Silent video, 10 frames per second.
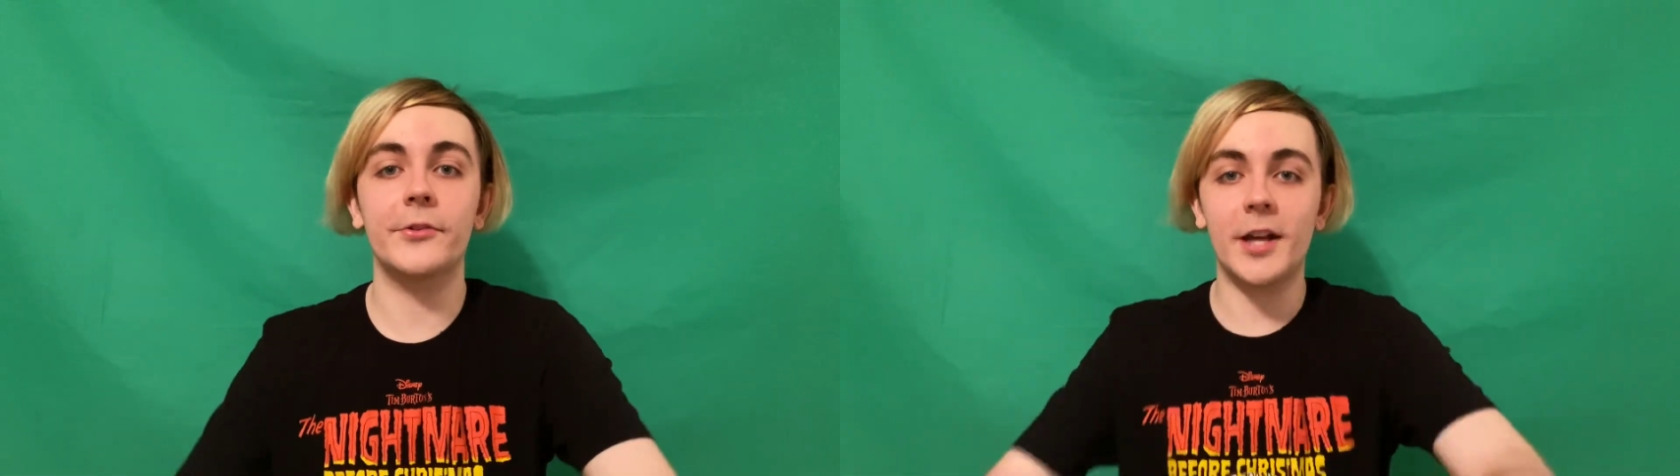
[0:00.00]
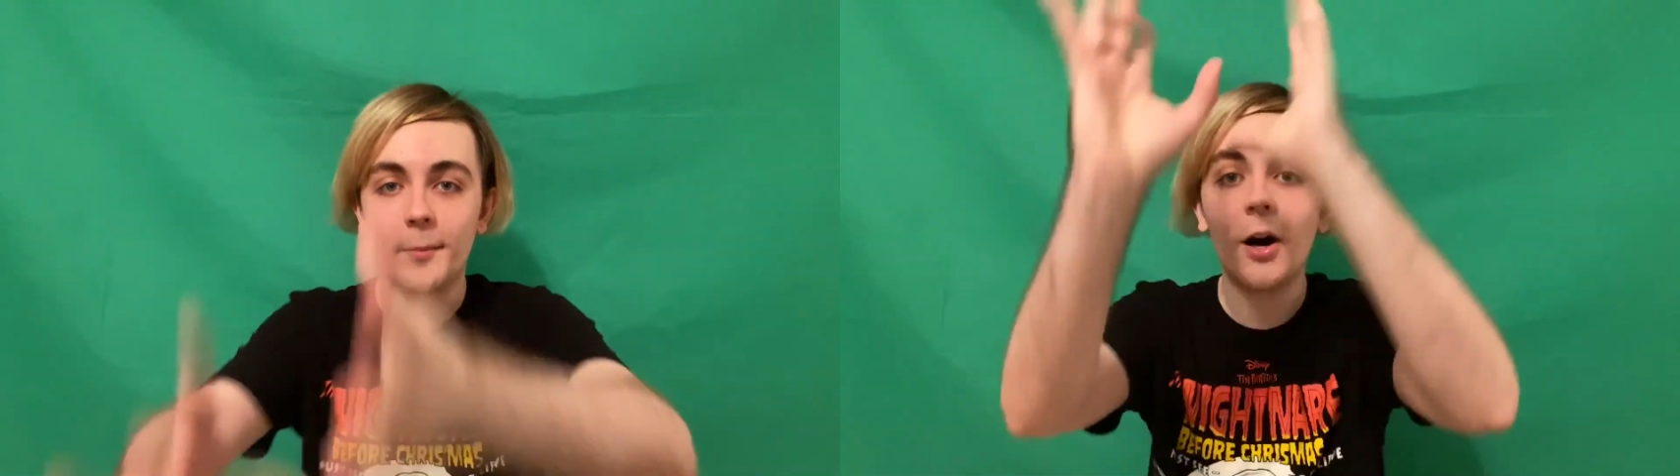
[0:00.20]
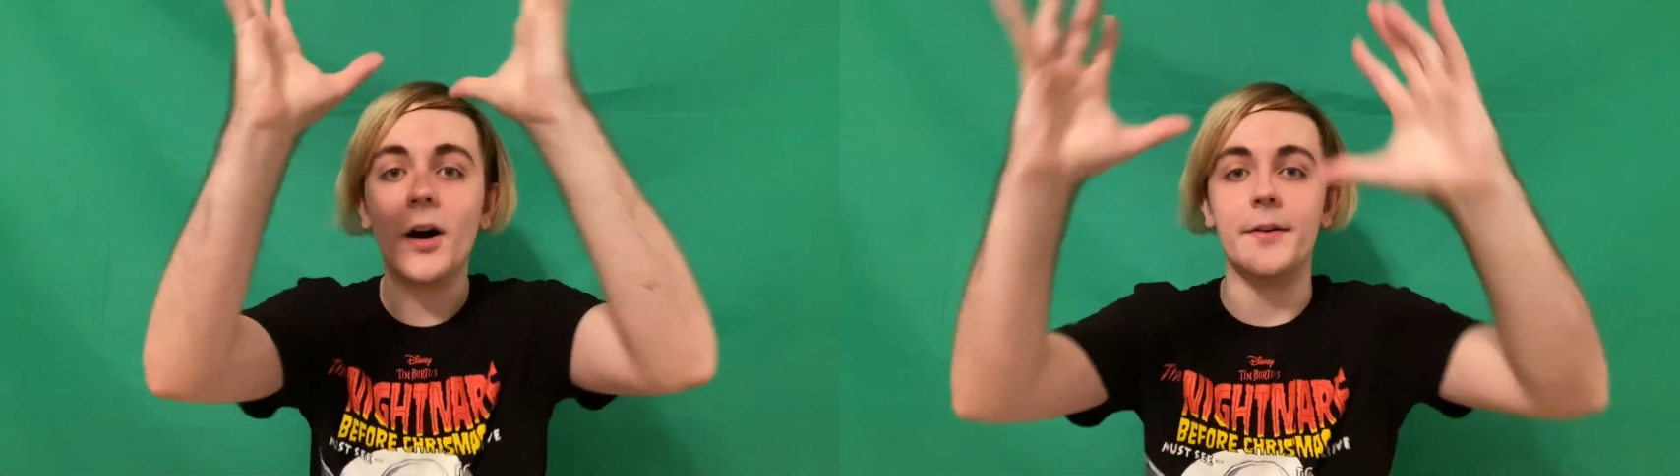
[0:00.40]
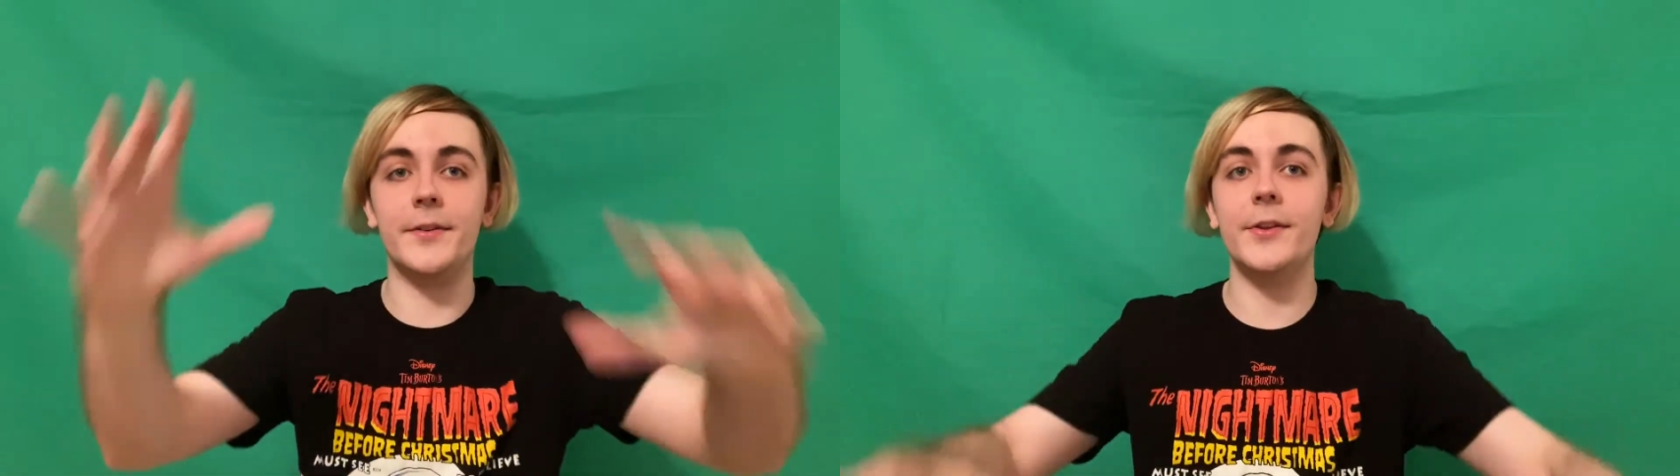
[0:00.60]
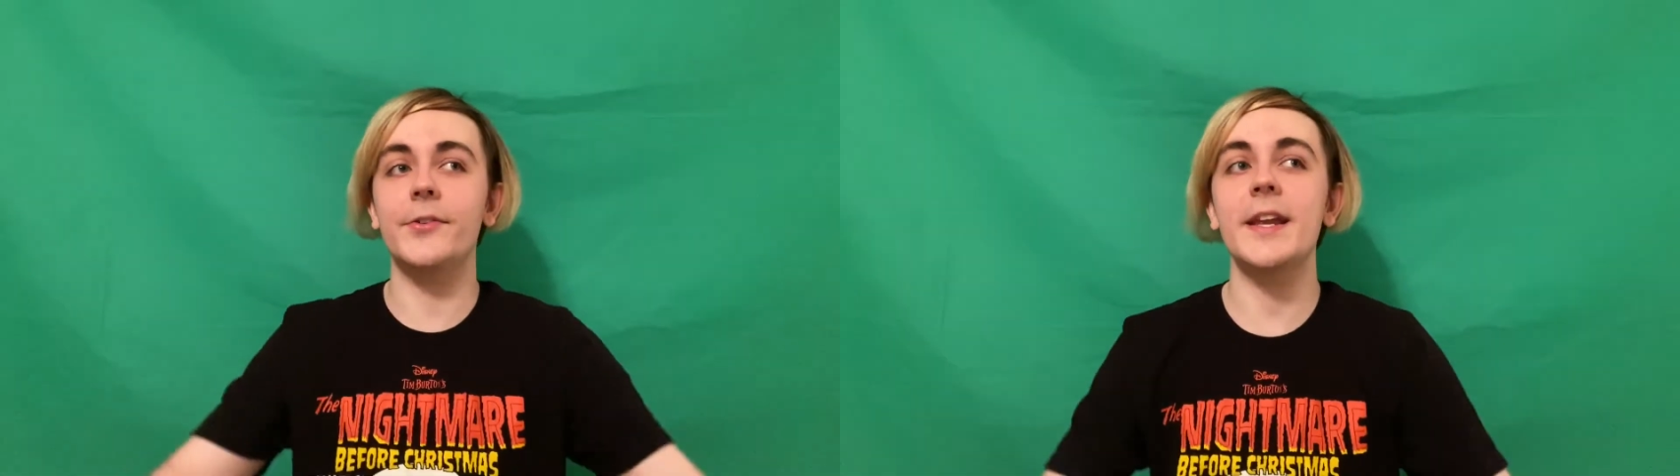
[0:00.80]
Come on,
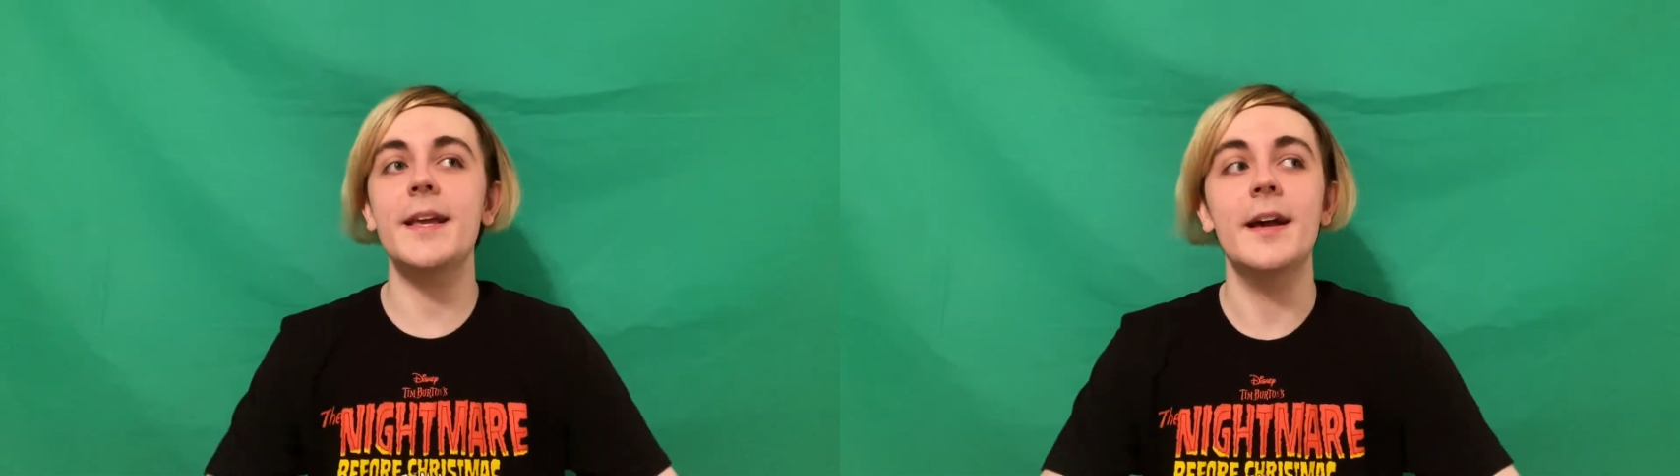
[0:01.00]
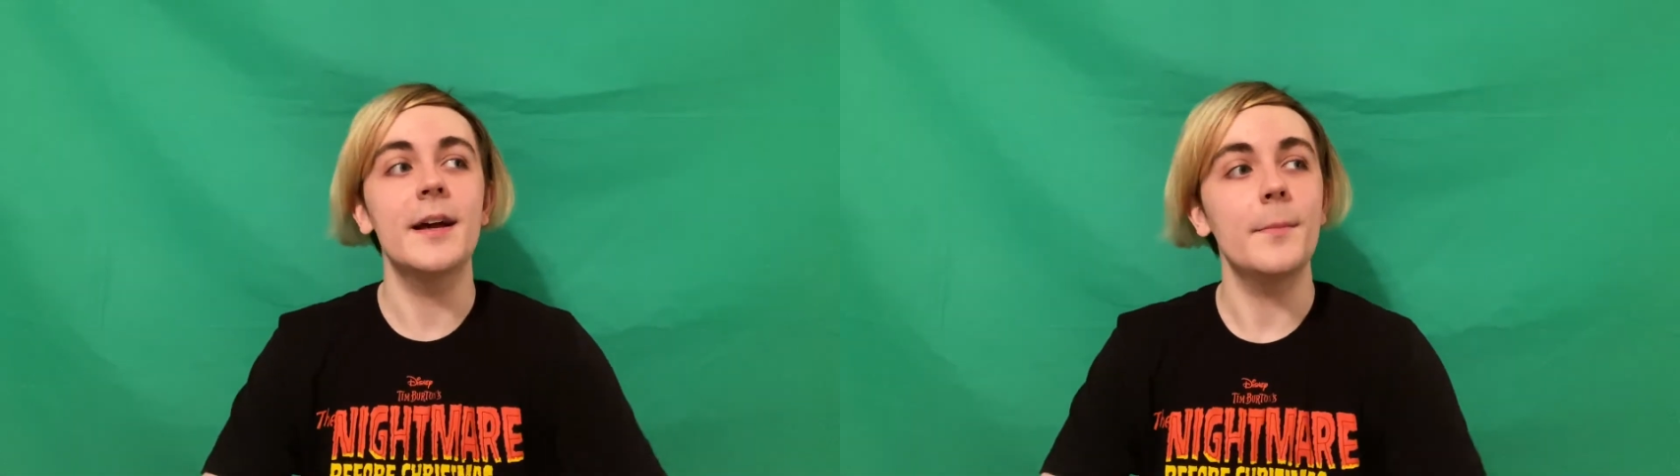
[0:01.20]
Disney,